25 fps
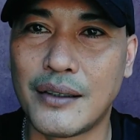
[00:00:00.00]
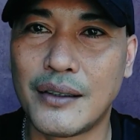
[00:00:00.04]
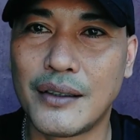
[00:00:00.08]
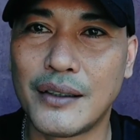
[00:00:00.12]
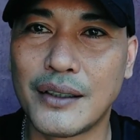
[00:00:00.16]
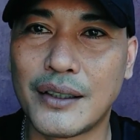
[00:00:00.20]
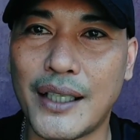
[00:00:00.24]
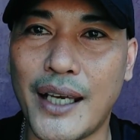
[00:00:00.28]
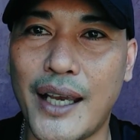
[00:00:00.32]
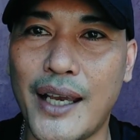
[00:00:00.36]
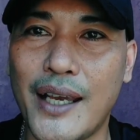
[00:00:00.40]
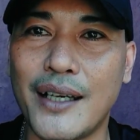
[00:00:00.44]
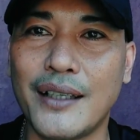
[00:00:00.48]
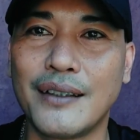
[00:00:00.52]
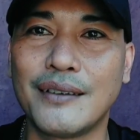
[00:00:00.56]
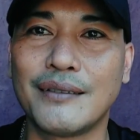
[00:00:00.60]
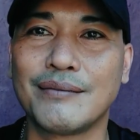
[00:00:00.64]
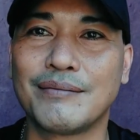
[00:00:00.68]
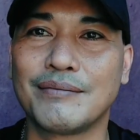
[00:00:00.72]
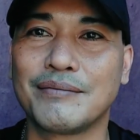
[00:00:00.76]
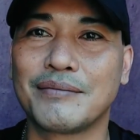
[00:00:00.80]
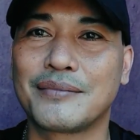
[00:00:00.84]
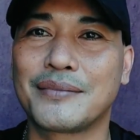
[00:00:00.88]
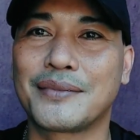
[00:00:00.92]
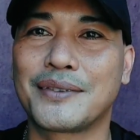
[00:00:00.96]
Okay,
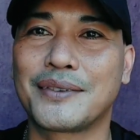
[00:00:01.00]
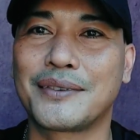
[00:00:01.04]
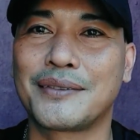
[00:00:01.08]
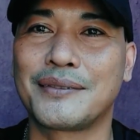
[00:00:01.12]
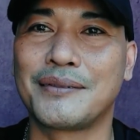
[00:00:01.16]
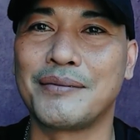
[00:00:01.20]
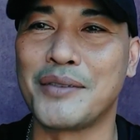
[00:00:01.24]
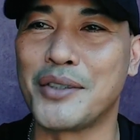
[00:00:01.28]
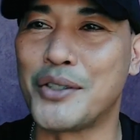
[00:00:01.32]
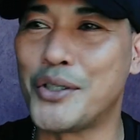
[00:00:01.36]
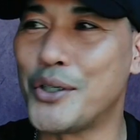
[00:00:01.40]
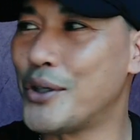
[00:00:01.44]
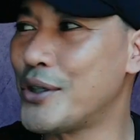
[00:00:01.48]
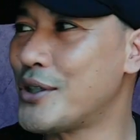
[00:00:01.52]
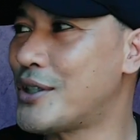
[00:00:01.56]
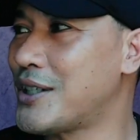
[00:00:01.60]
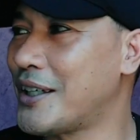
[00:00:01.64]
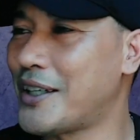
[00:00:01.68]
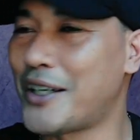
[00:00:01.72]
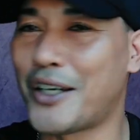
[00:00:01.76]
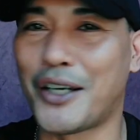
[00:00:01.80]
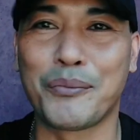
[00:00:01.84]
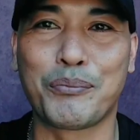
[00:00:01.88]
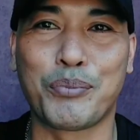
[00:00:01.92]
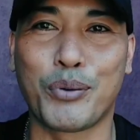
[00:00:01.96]

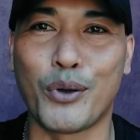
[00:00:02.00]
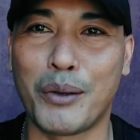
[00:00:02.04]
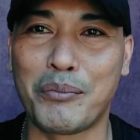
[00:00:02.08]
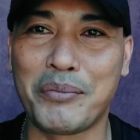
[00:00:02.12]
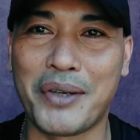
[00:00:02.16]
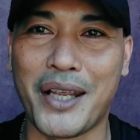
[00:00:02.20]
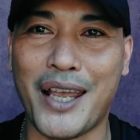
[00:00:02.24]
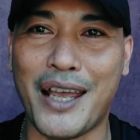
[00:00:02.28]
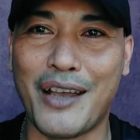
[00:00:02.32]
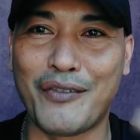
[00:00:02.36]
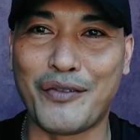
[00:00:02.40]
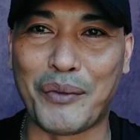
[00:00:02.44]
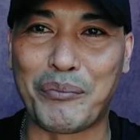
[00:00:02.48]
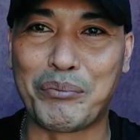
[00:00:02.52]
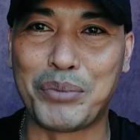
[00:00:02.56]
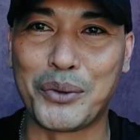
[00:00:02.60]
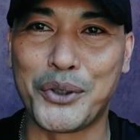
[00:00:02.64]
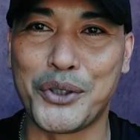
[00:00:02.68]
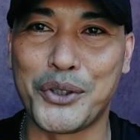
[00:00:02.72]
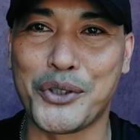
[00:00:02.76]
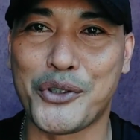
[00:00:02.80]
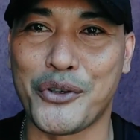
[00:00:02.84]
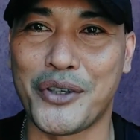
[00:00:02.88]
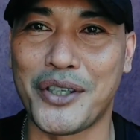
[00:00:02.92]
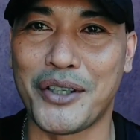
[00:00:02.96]
usually I'd probably have a
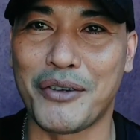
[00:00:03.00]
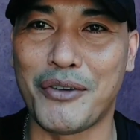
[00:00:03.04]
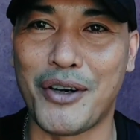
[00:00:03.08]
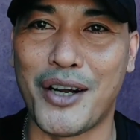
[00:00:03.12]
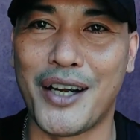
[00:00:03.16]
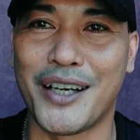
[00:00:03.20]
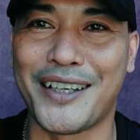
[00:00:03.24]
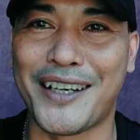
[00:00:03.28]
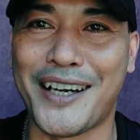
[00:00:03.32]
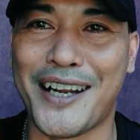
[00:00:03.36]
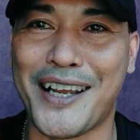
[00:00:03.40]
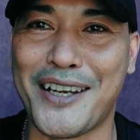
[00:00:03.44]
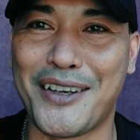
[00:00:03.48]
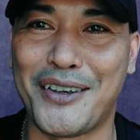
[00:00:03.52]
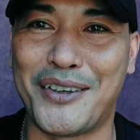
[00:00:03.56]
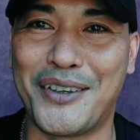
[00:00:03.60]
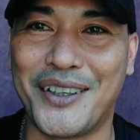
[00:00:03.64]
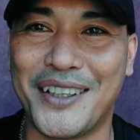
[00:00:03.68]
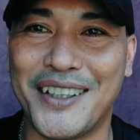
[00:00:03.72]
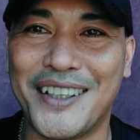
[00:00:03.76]
blue drink right now,